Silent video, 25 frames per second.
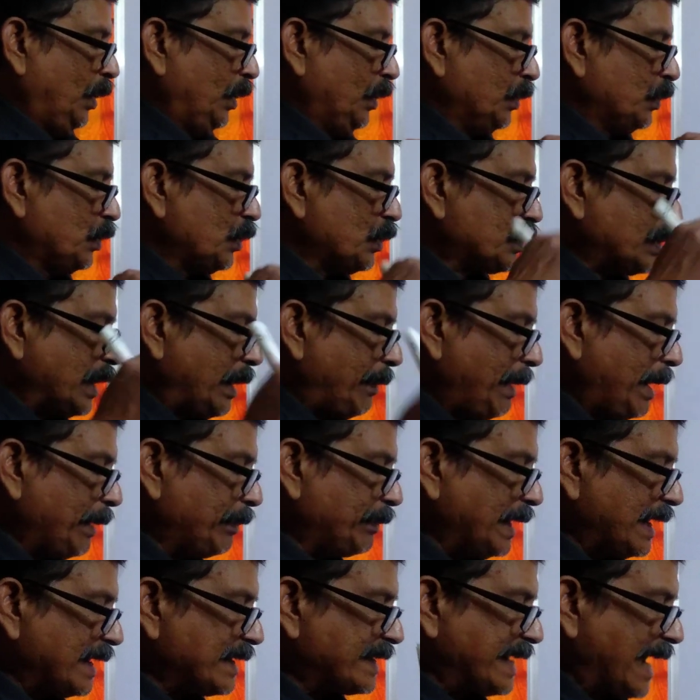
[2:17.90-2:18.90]
So some of
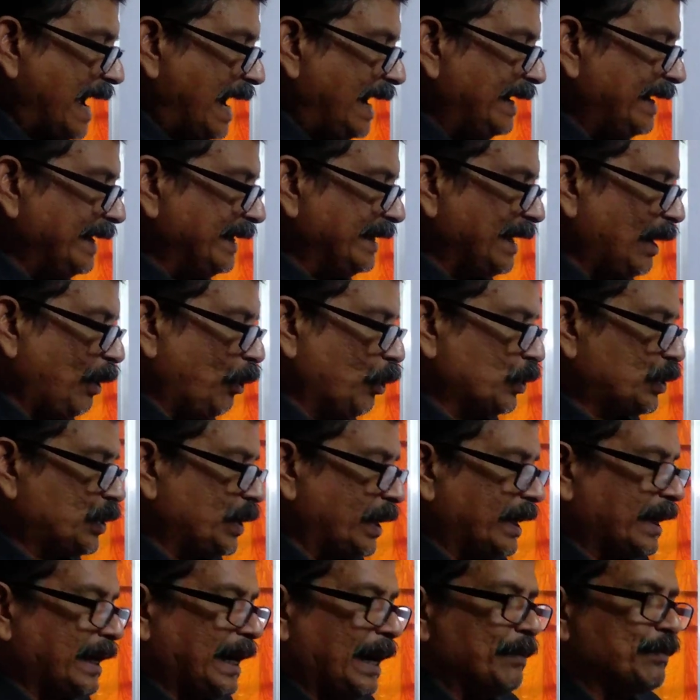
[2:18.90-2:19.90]
the salt in the
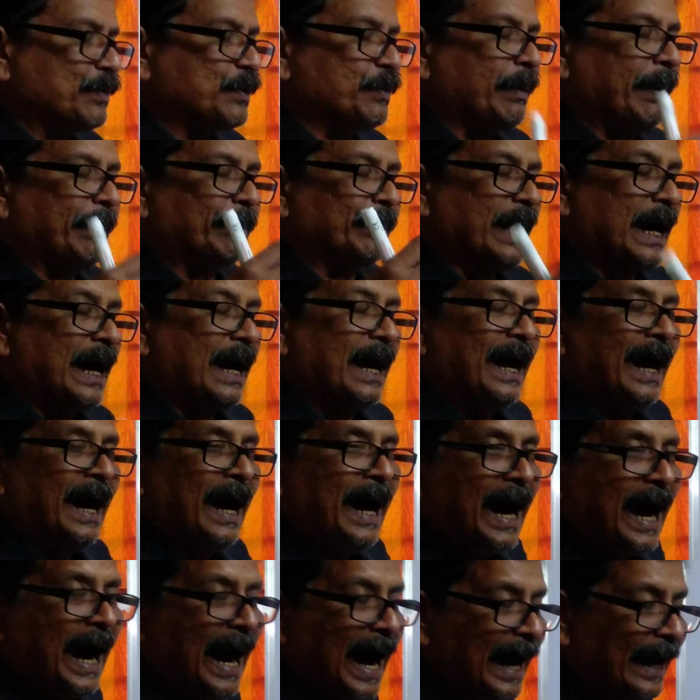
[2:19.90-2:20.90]
ocean comes from
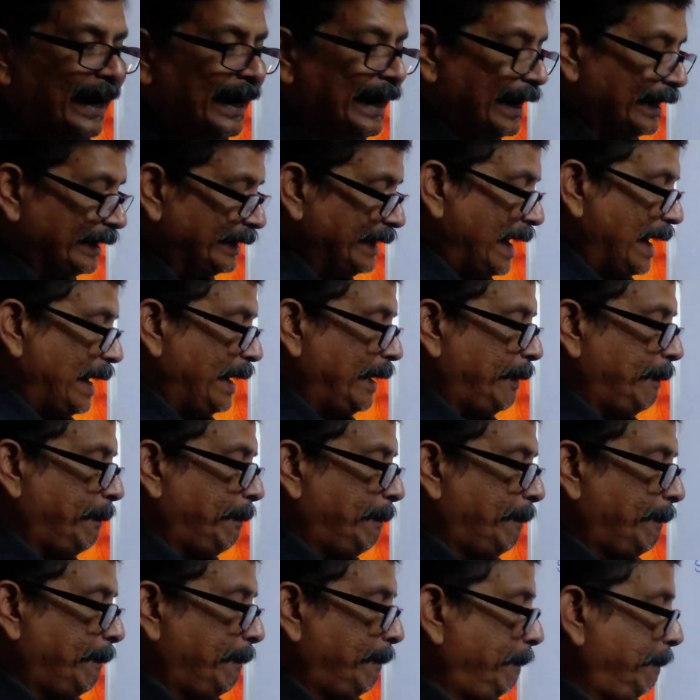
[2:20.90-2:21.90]
under the
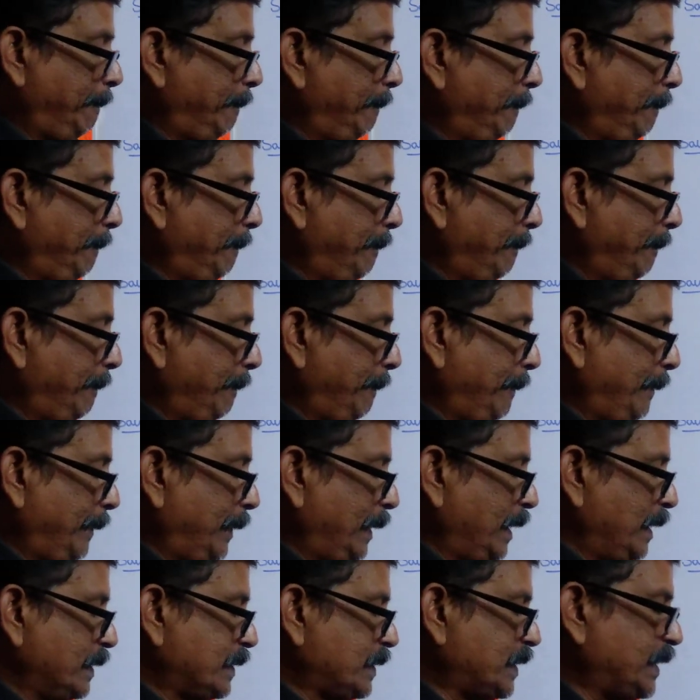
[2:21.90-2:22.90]

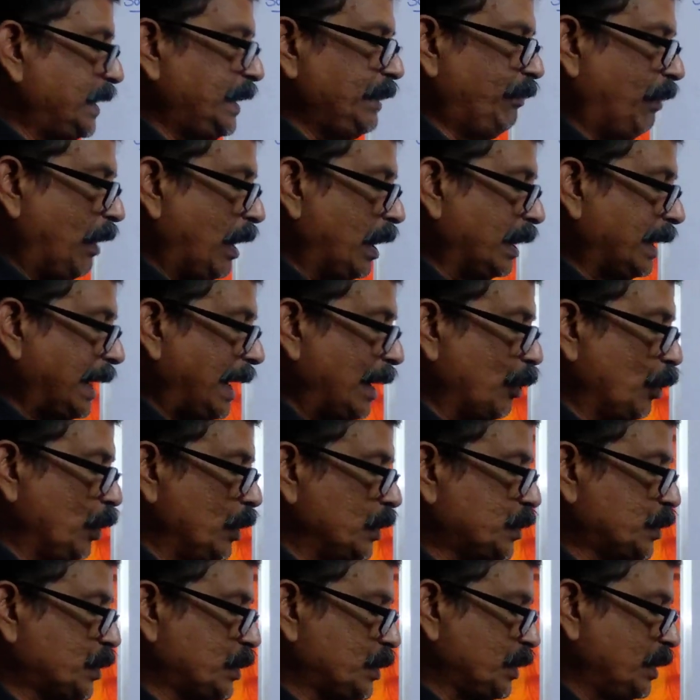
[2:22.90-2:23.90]
sea
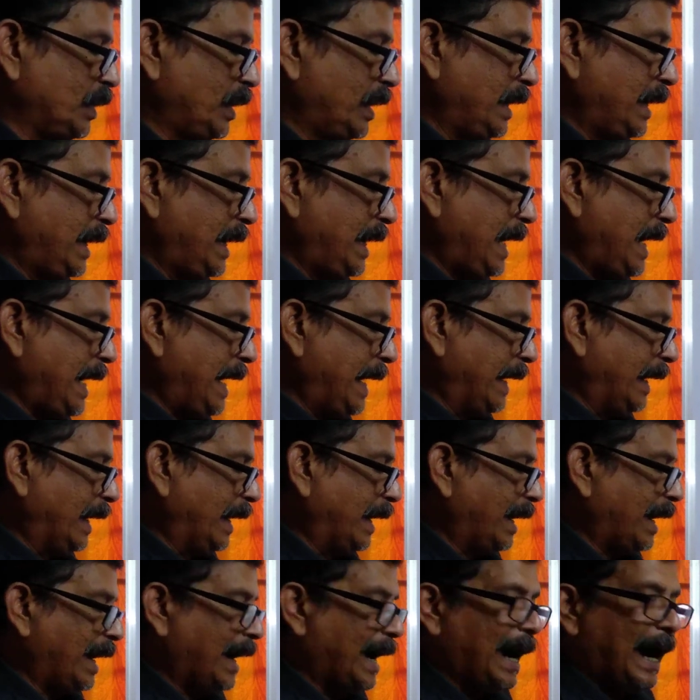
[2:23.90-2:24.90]
volcanoes and
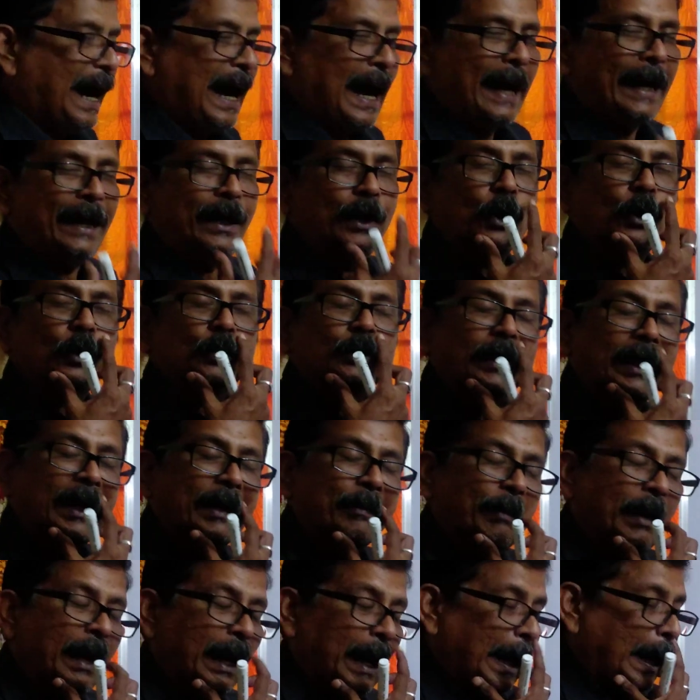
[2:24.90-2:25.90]

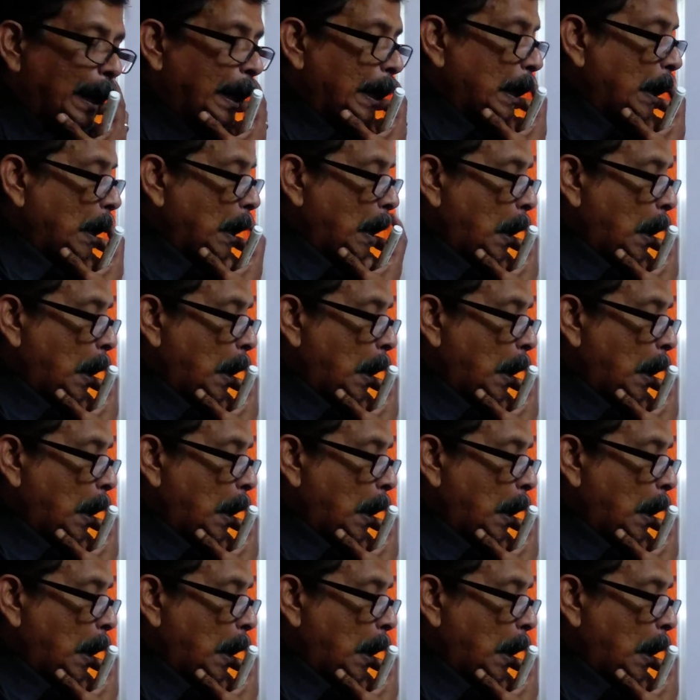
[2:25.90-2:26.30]
hydrothermal